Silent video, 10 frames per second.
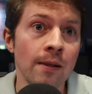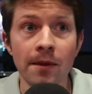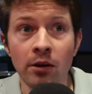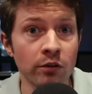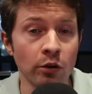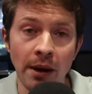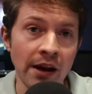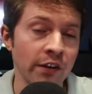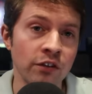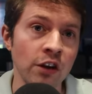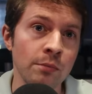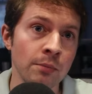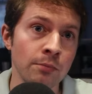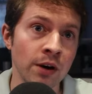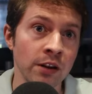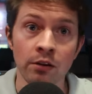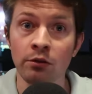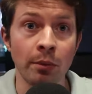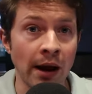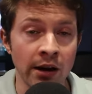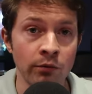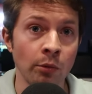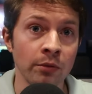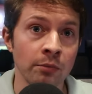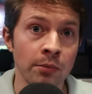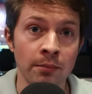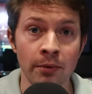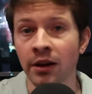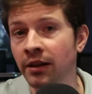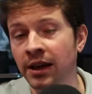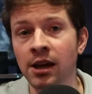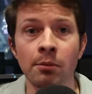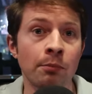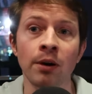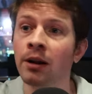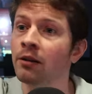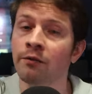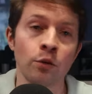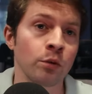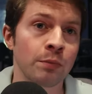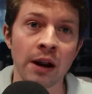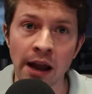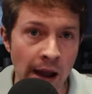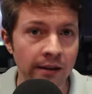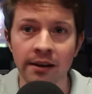You can talk about FSG brilliant. You can talk about Andy Robertson being brilliant. The keeper, brilliant. The forwards, brilliant.